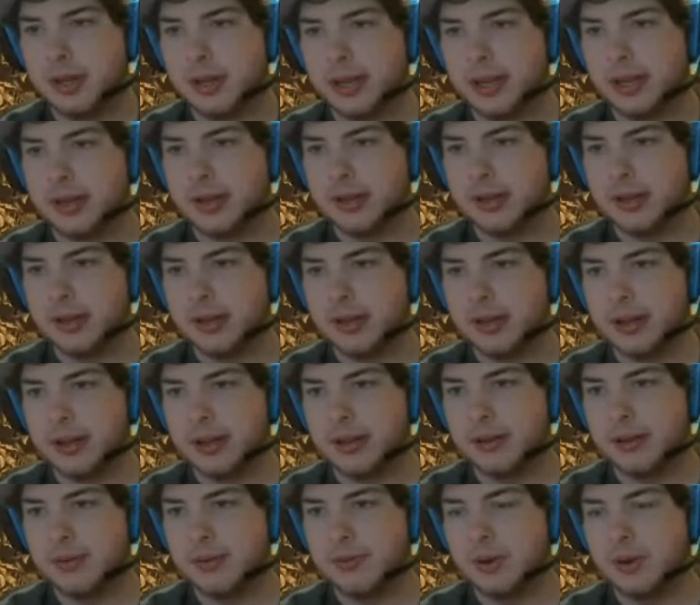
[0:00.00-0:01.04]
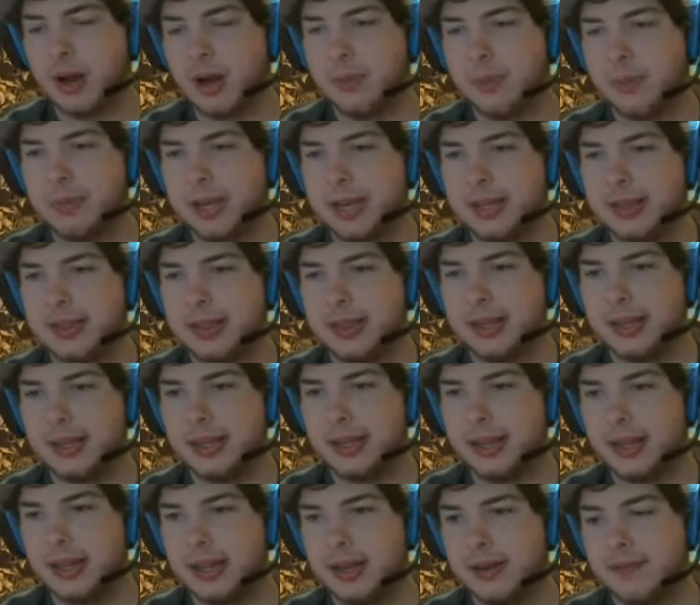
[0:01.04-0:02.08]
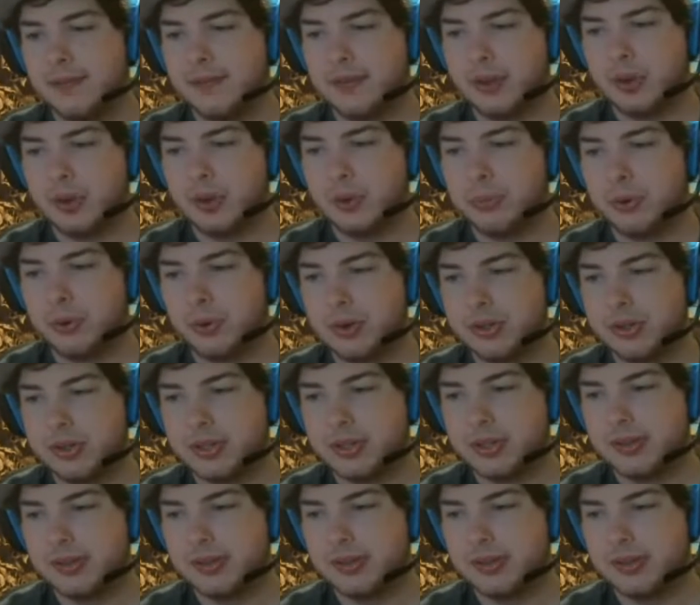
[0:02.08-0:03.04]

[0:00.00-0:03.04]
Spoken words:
Like update the infield portions of